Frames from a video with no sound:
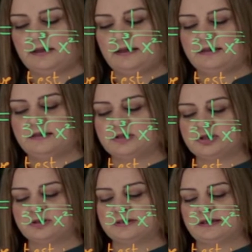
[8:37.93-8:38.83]
And
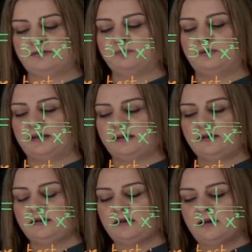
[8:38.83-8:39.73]
this should give
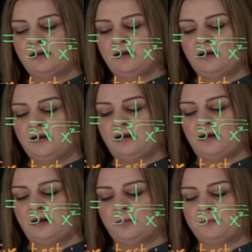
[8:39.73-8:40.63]
me
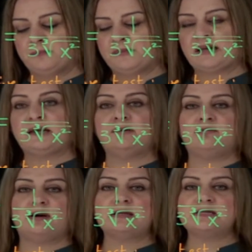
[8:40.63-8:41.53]

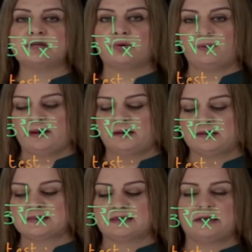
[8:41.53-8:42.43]
negative 1
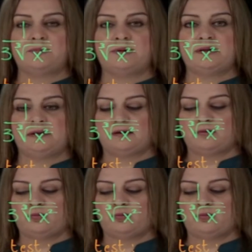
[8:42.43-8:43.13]
squared is going to be